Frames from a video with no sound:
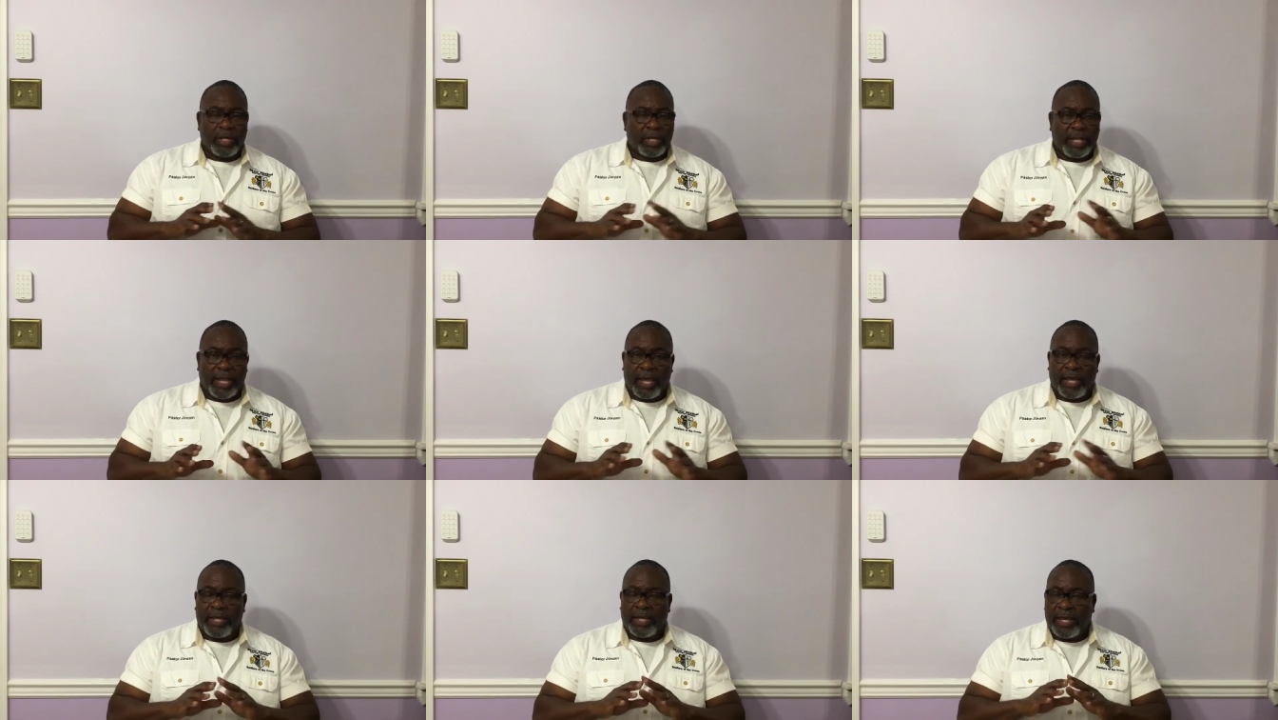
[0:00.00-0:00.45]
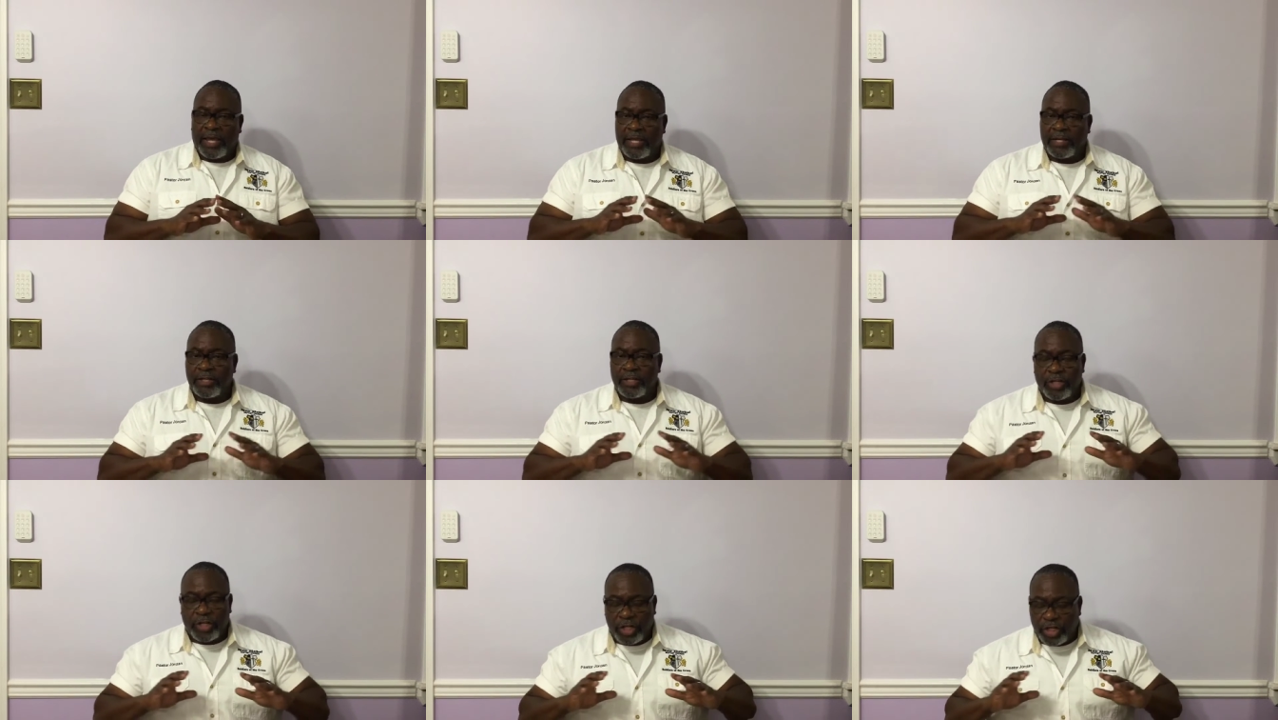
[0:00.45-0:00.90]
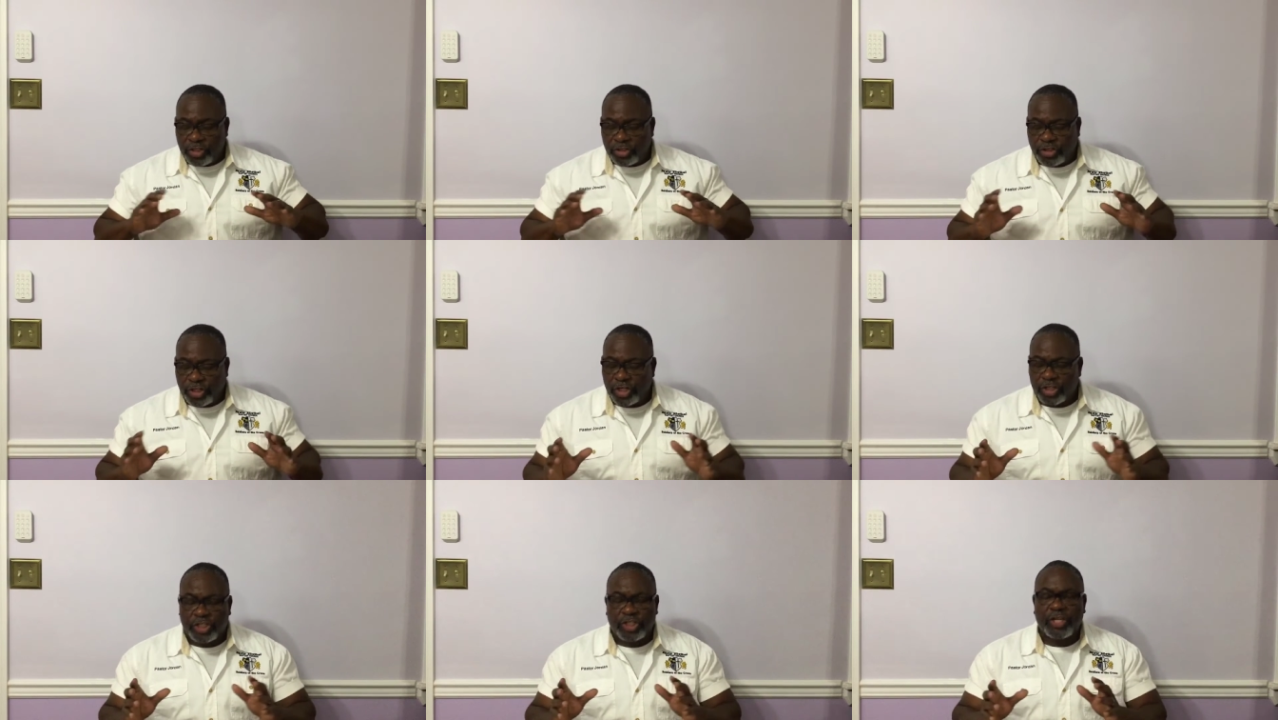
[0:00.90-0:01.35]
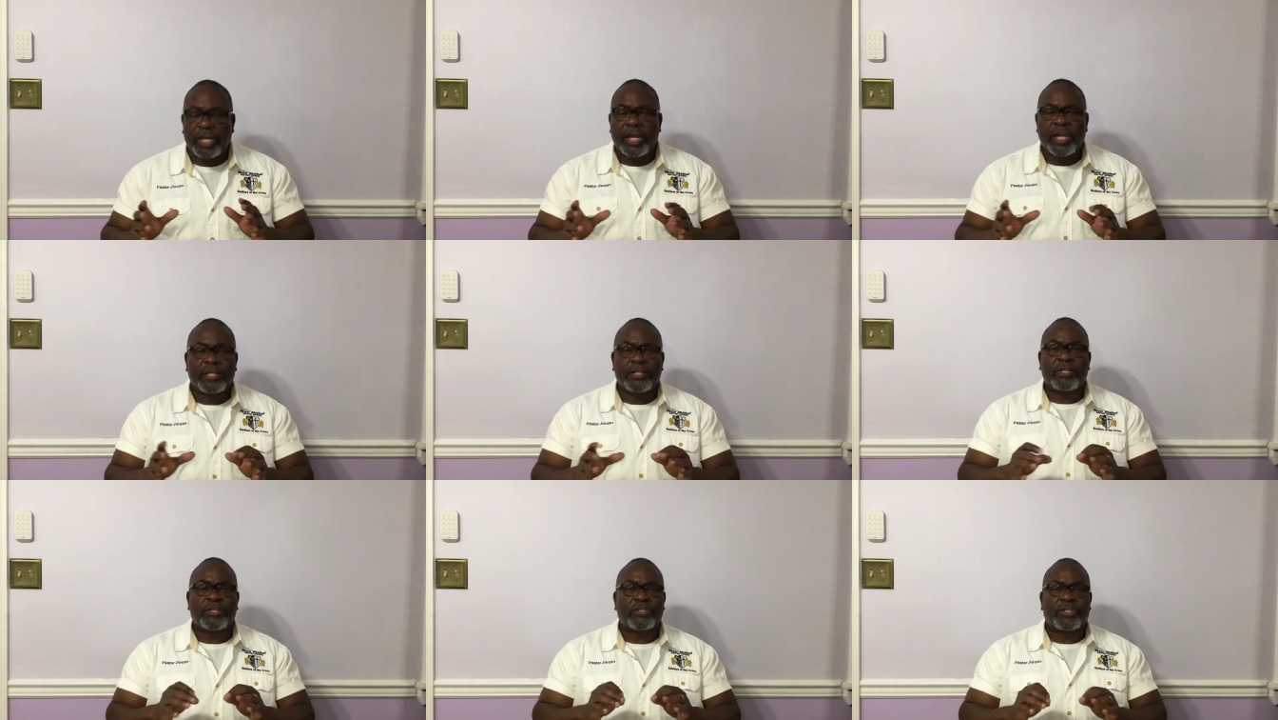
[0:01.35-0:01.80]
That And he's just
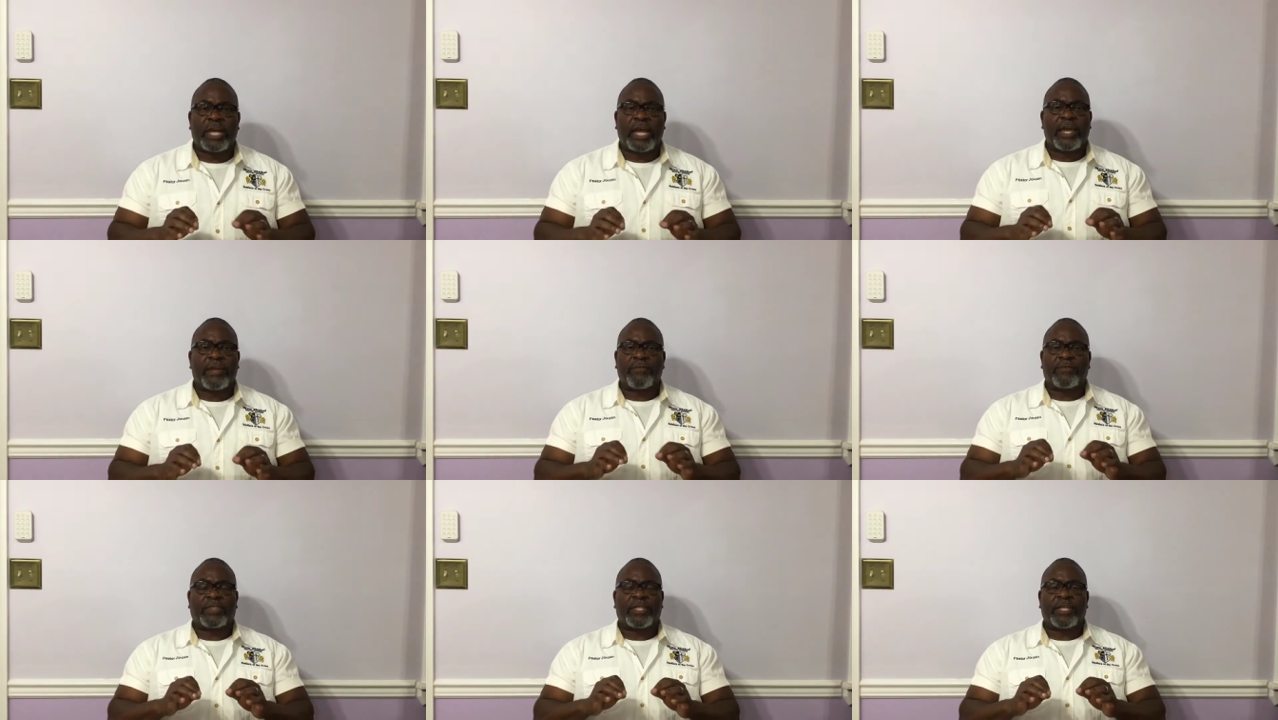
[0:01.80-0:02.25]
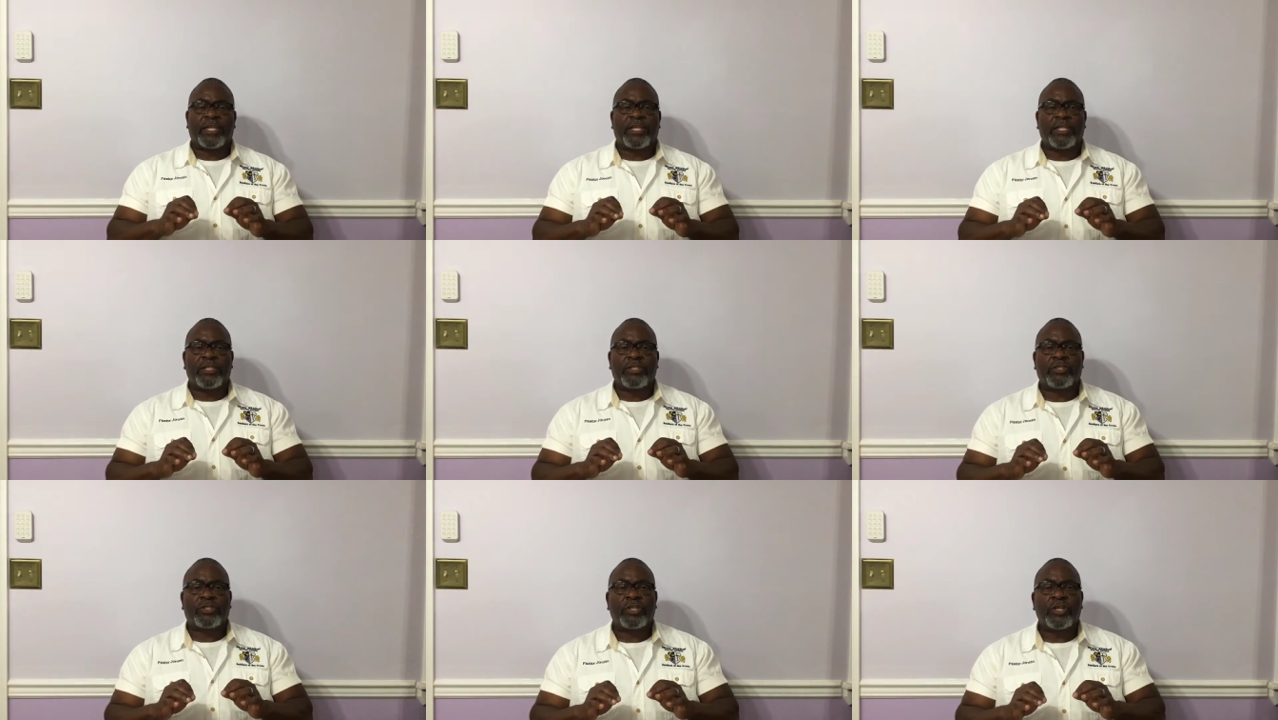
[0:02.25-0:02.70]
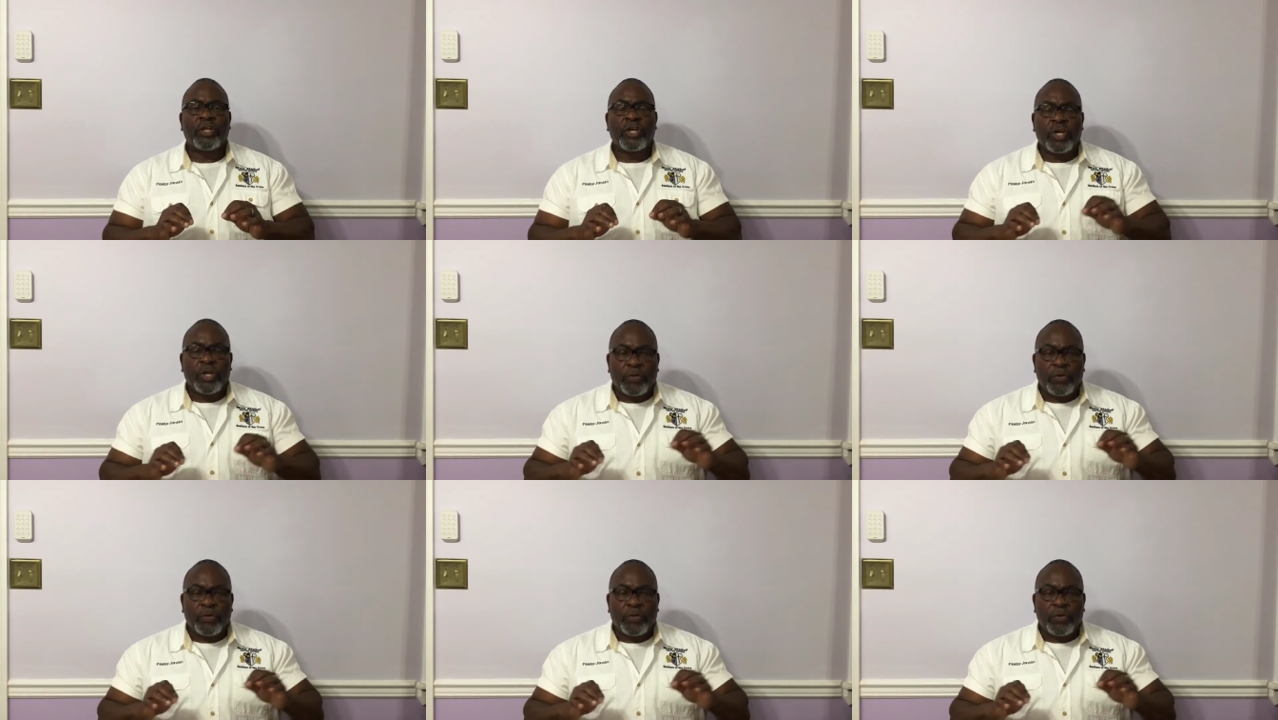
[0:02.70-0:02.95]
saying the same things